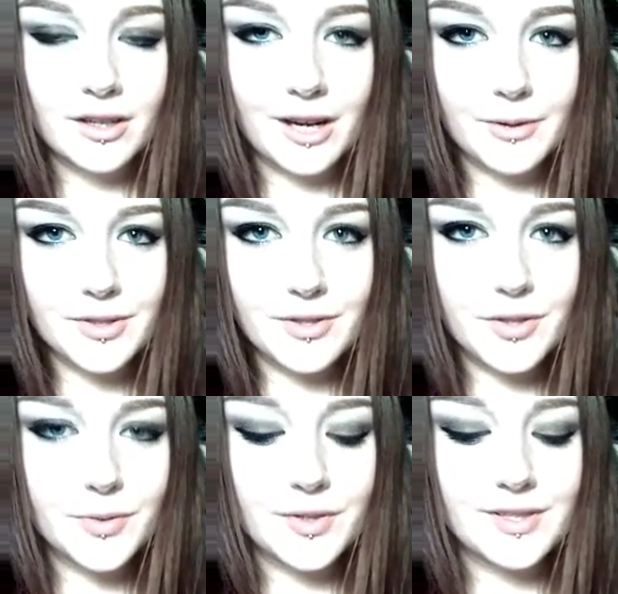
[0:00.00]
I also
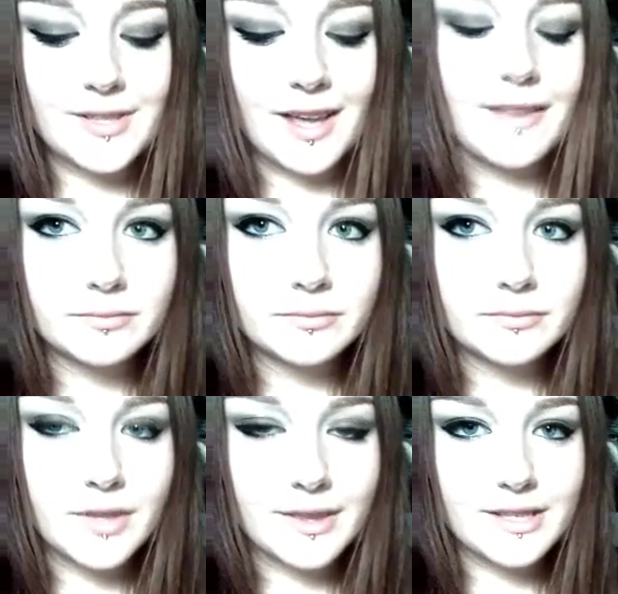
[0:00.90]
just want to say
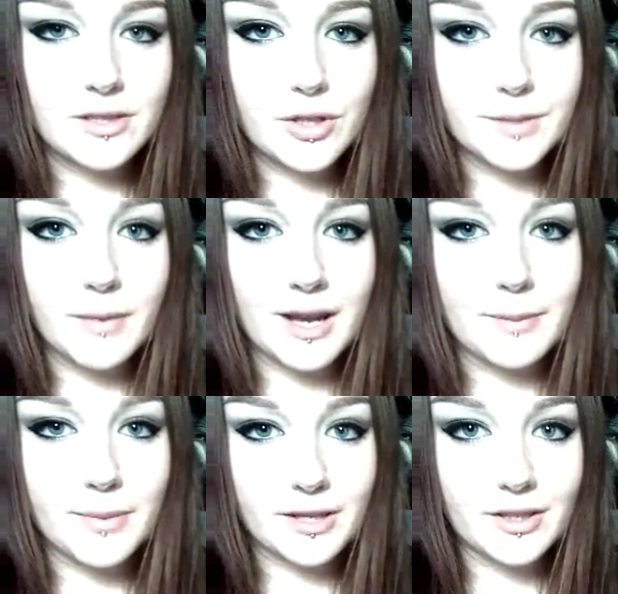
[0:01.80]
that these are just my
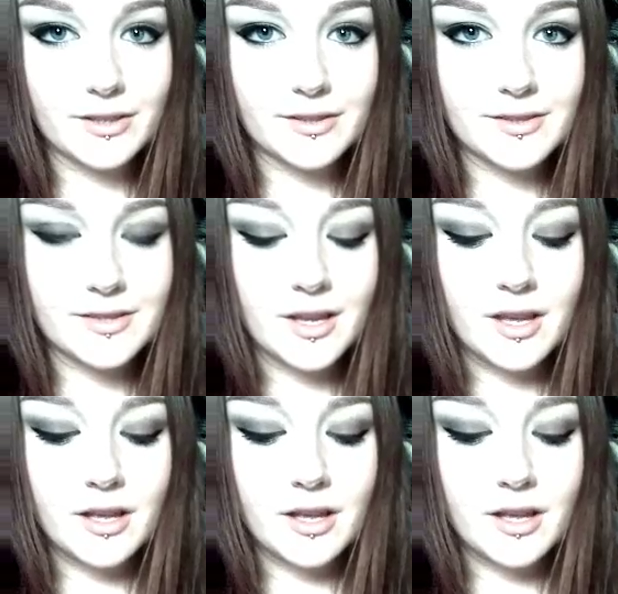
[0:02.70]
opinions.